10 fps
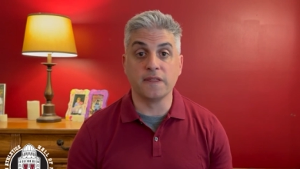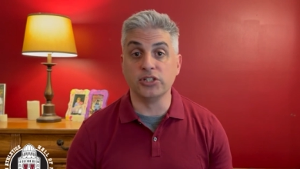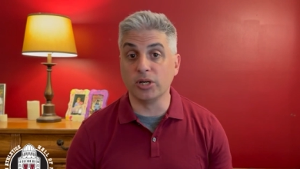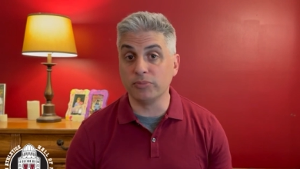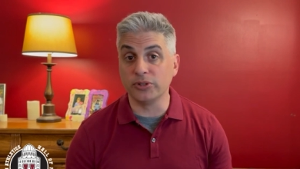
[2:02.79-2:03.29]
to
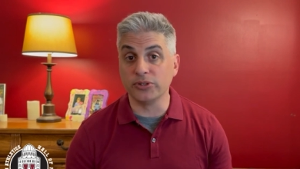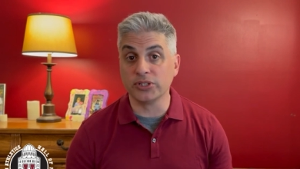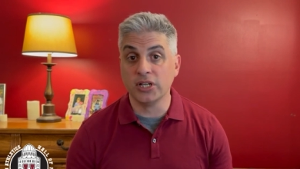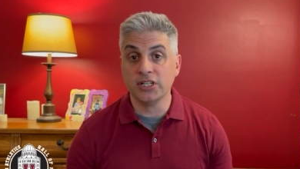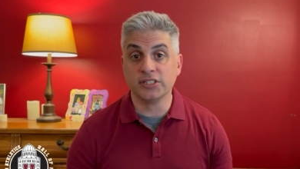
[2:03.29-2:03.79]
jumpers
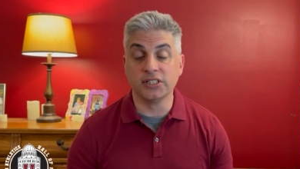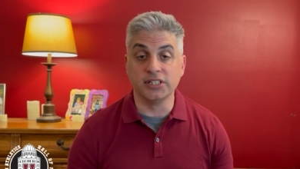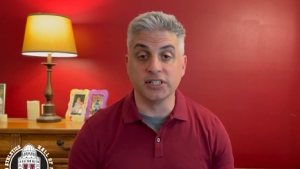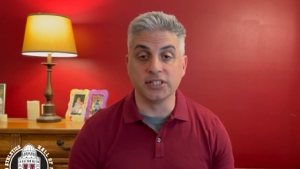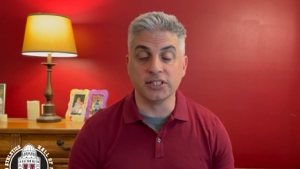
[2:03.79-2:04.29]
to
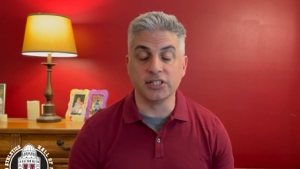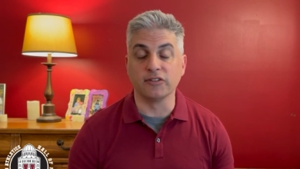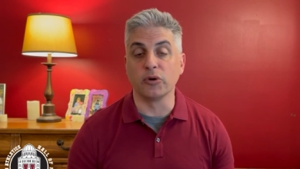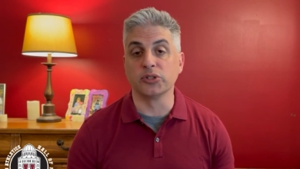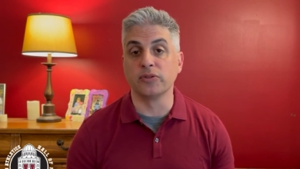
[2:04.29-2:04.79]
distance and, of
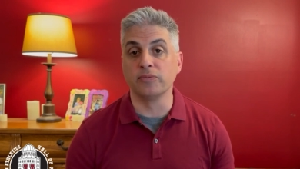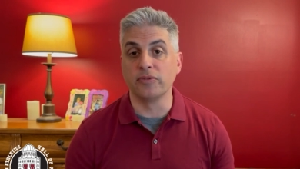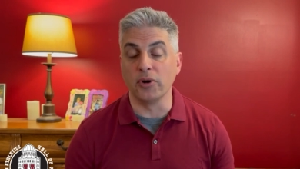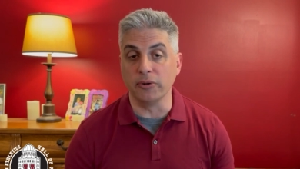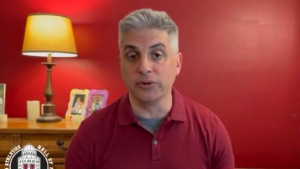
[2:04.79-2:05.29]
course,
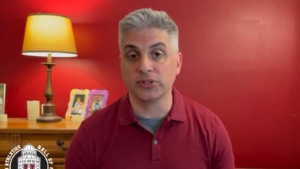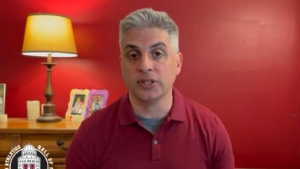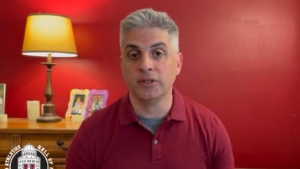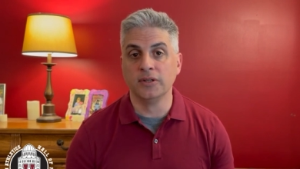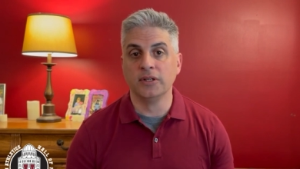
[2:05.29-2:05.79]
throwers.
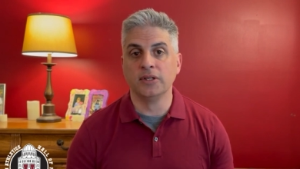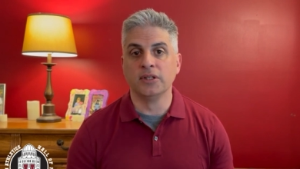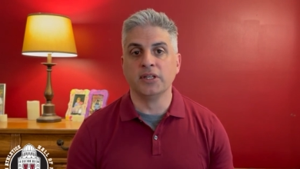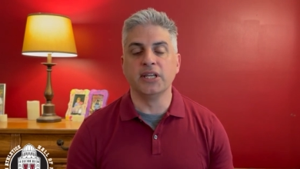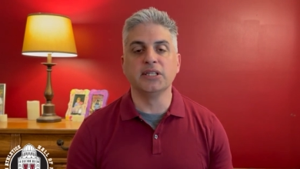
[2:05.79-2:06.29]

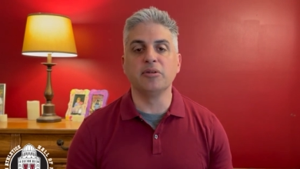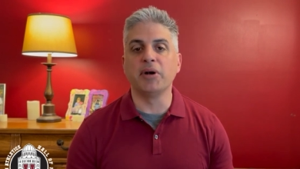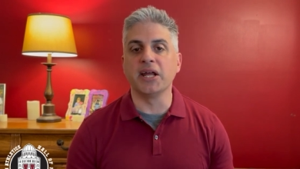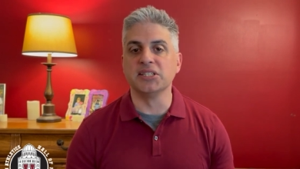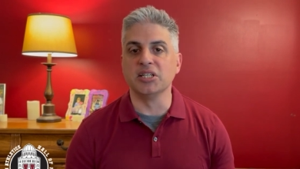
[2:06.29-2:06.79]
He led by
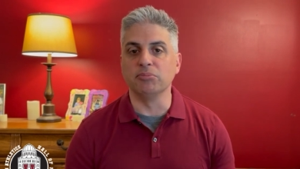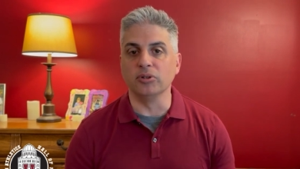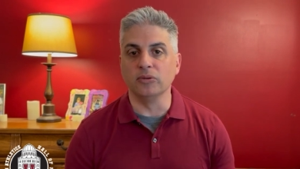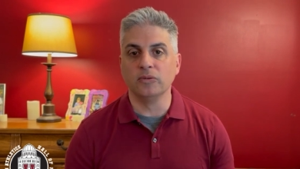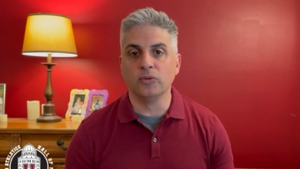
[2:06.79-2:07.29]

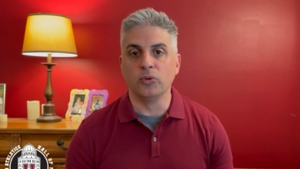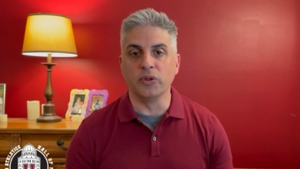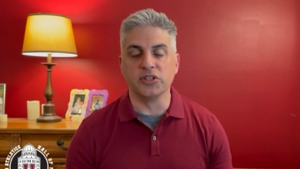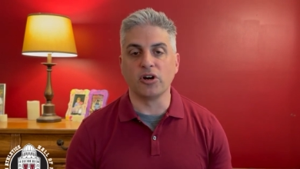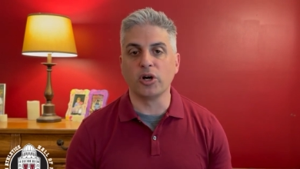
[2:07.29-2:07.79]
example with
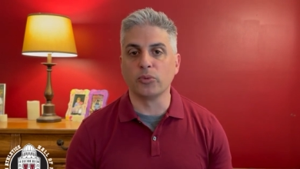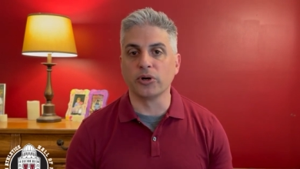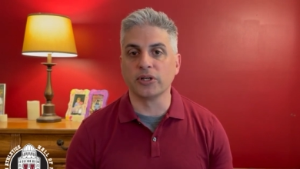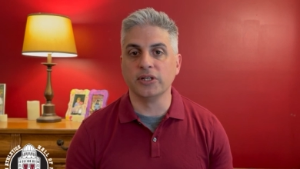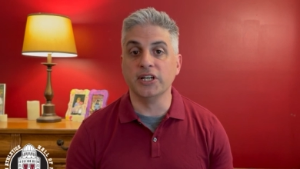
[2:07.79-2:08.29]
his hard
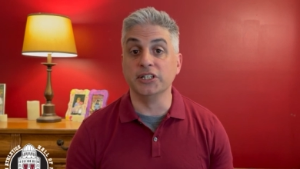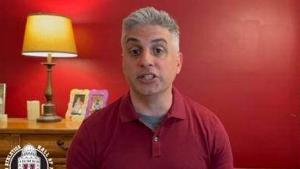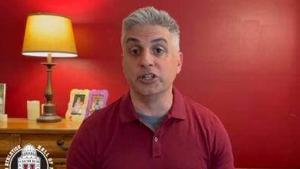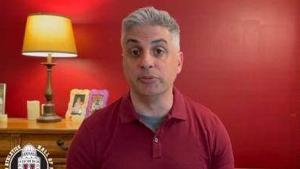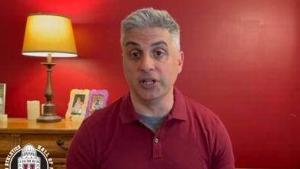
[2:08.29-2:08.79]
work and
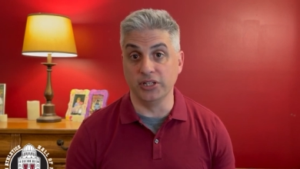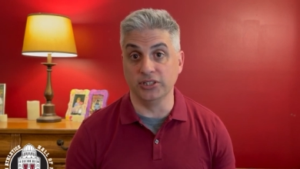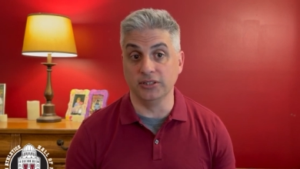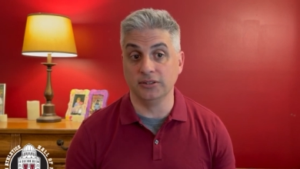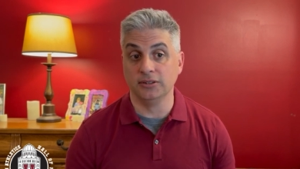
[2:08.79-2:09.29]
determination.
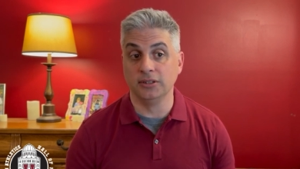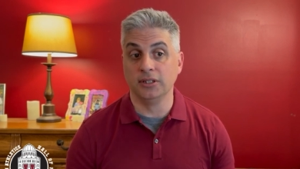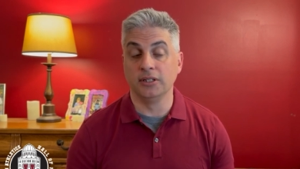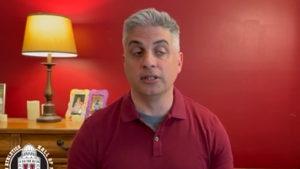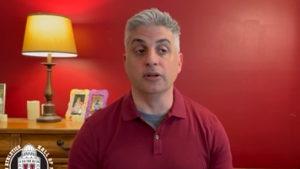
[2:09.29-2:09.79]

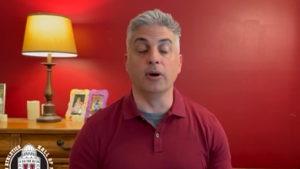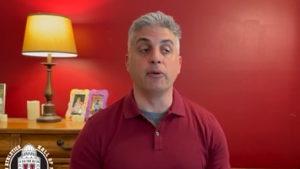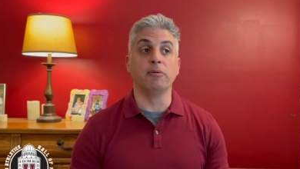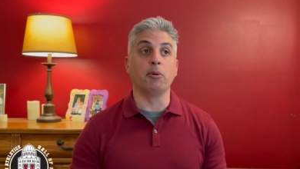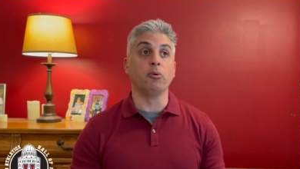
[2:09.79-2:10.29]
You know, I
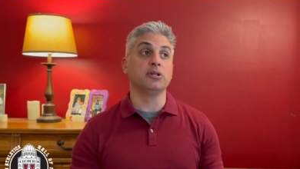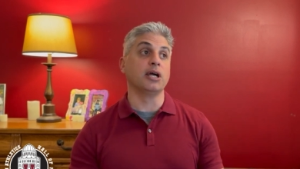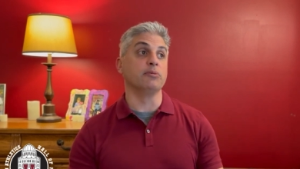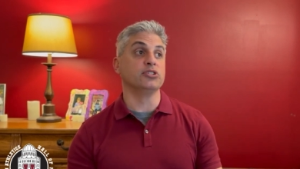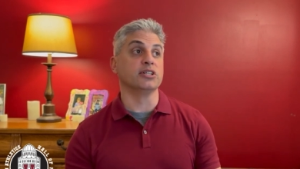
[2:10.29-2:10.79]
remember one
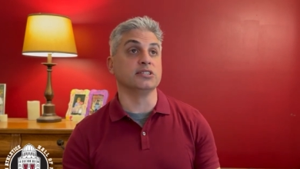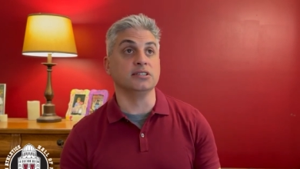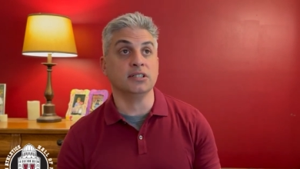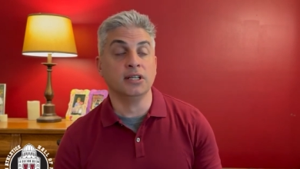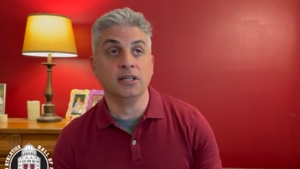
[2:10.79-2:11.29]
time with Justin,